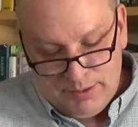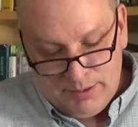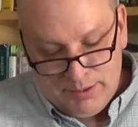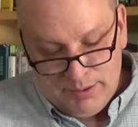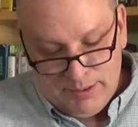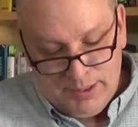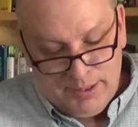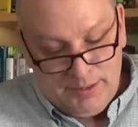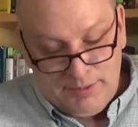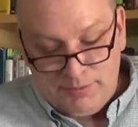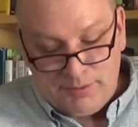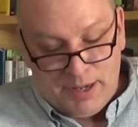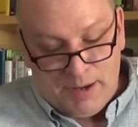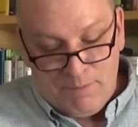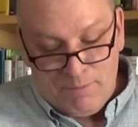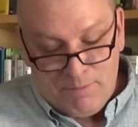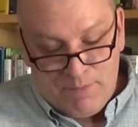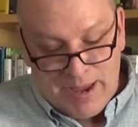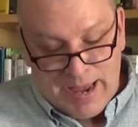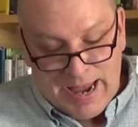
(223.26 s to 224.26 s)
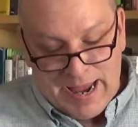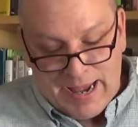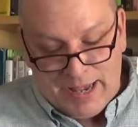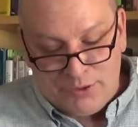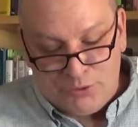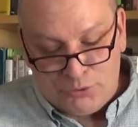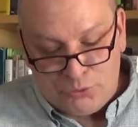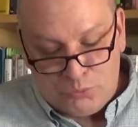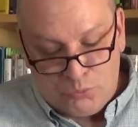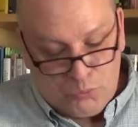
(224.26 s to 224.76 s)
It is a
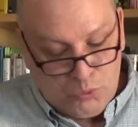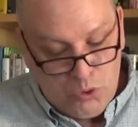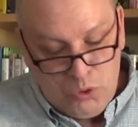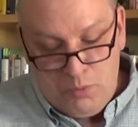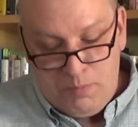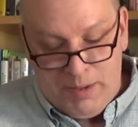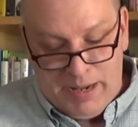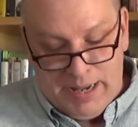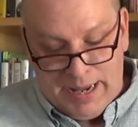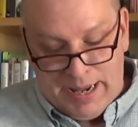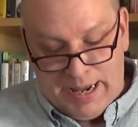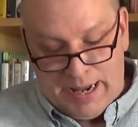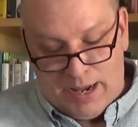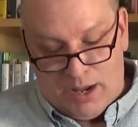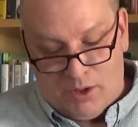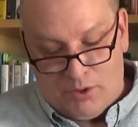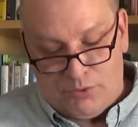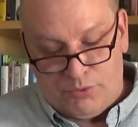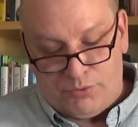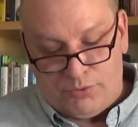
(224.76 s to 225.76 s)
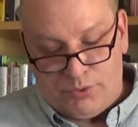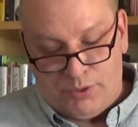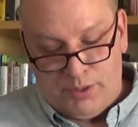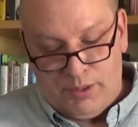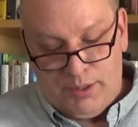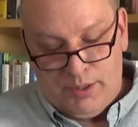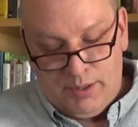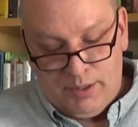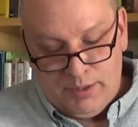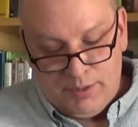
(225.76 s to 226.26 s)
vast, roomy house,
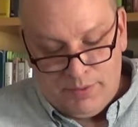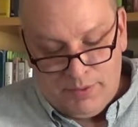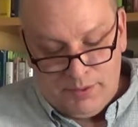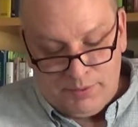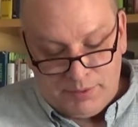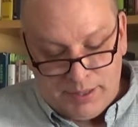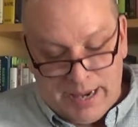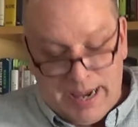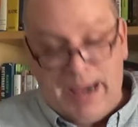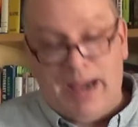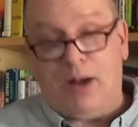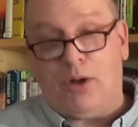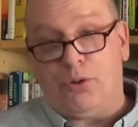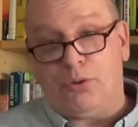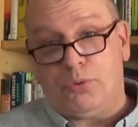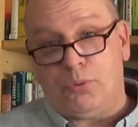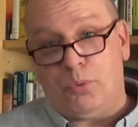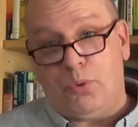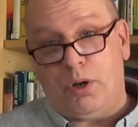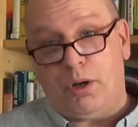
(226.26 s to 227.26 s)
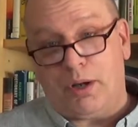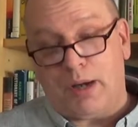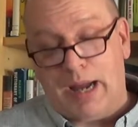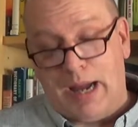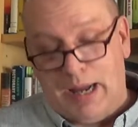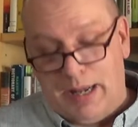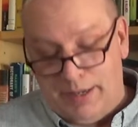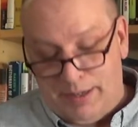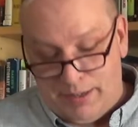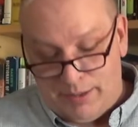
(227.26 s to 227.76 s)
this house where
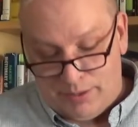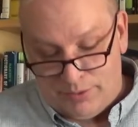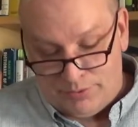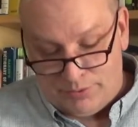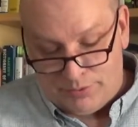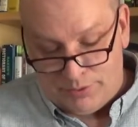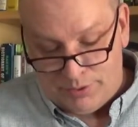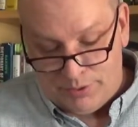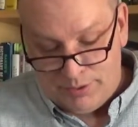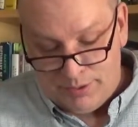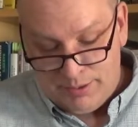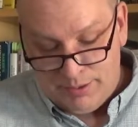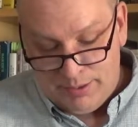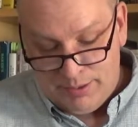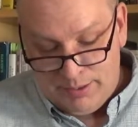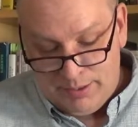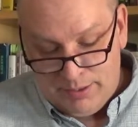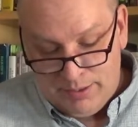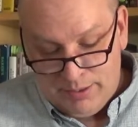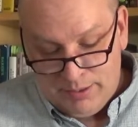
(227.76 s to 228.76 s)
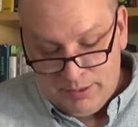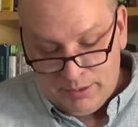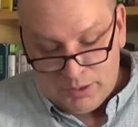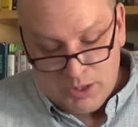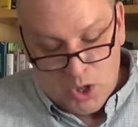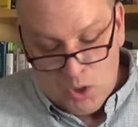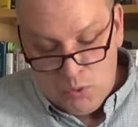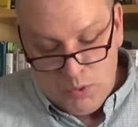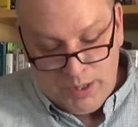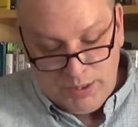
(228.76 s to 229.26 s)
God is.
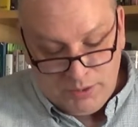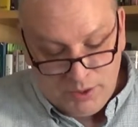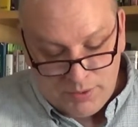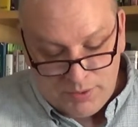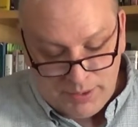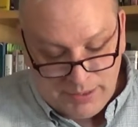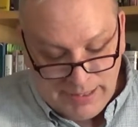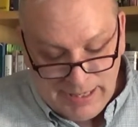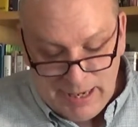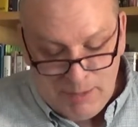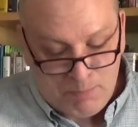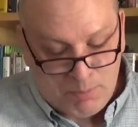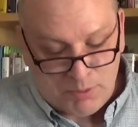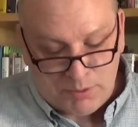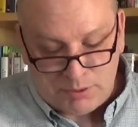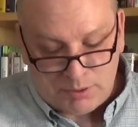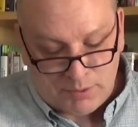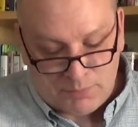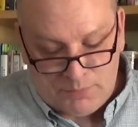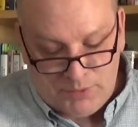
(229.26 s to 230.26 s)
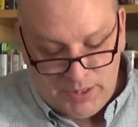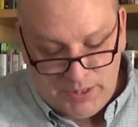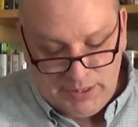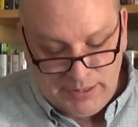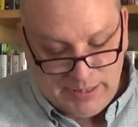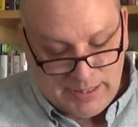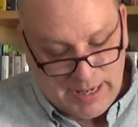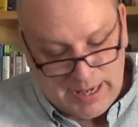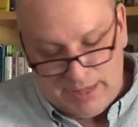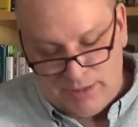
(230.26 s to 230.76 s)
Go into the deepest of
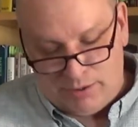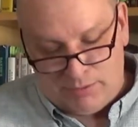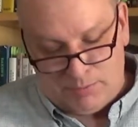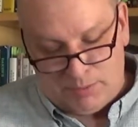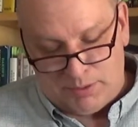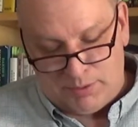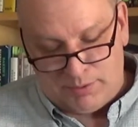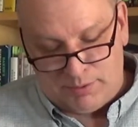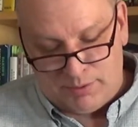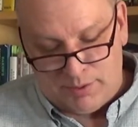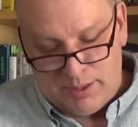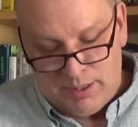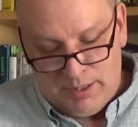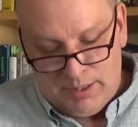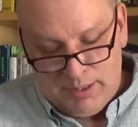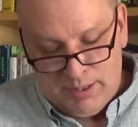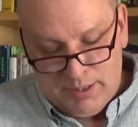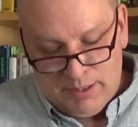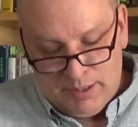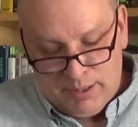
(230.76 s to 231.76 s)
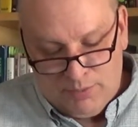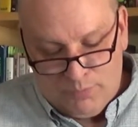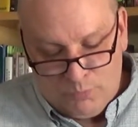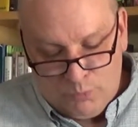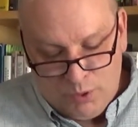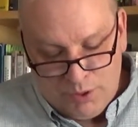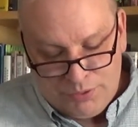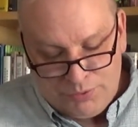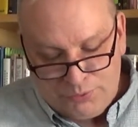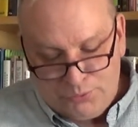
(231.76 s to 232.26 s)
hidden casements, of
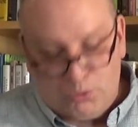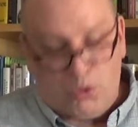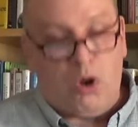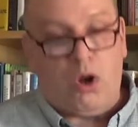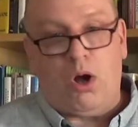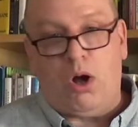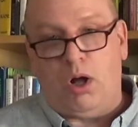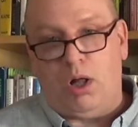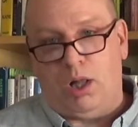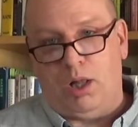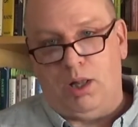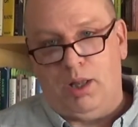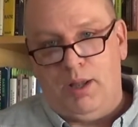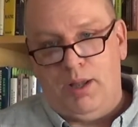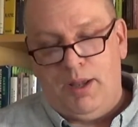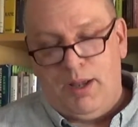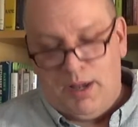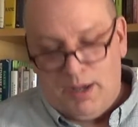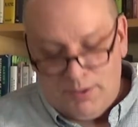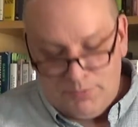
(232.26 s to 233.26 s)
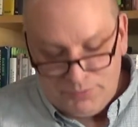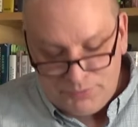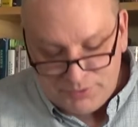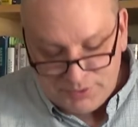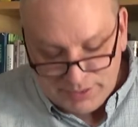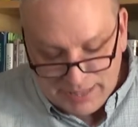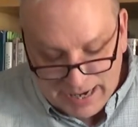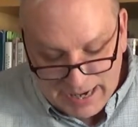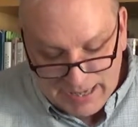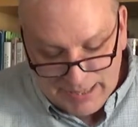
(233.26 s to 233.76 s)
withdrawal, of
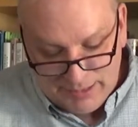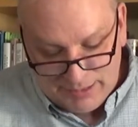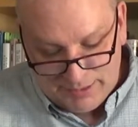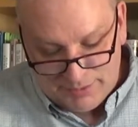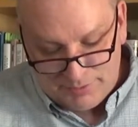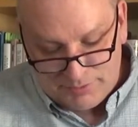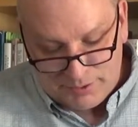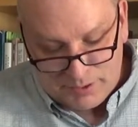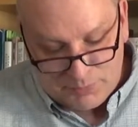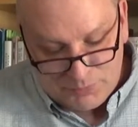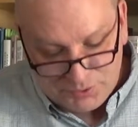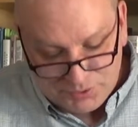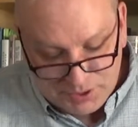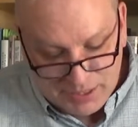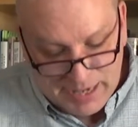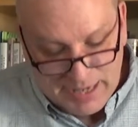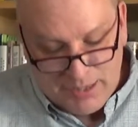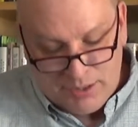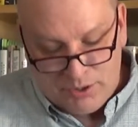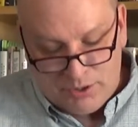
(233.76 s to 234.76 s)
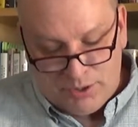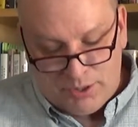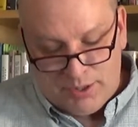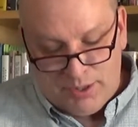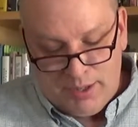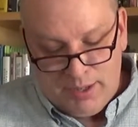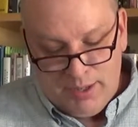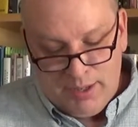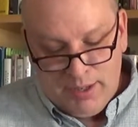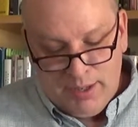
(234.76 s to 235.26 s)
silence, of sainthood.